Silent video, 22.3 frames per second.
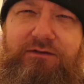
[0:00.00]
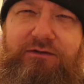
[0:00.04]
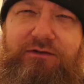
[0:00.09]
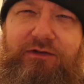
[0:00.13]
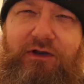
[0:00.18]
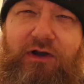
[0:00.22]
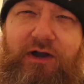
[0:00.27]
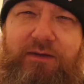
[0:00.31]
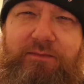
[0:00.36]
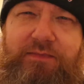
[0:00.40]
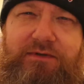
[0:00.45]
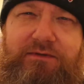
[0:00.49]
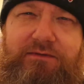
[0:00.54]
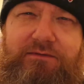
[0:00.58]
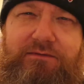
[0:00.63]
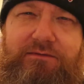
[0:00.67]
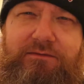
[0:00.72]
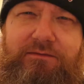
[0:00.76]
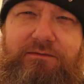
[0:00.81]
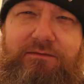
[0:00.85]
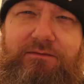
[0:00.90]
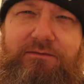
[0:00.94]
type
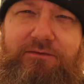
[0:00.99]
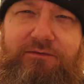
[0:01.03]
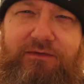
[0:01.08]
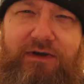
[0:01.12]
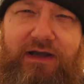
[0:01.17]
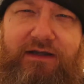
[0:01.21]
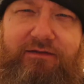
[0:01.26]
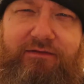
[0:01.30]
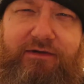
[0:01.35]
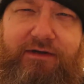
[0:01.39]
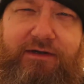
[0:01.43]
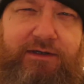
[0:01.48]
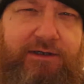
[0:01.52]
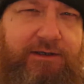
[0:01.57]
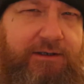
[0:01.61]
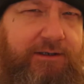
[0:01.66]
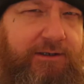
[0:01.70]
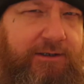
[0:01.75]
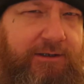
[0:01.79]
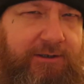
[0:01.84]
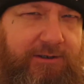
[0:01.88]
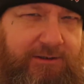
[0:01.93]
flavour
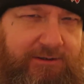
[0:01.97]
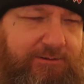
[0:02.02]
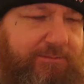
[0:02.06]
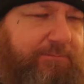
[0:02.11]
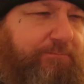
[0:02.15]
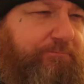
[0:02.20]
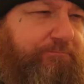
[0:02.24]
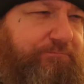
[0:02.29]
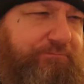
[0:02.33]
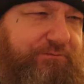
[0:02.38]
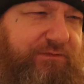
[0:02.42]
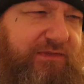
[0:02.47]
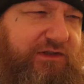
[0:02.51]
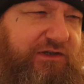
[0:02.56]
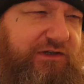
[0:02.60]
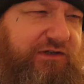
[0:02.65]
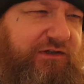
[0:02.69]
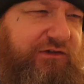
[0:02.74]
that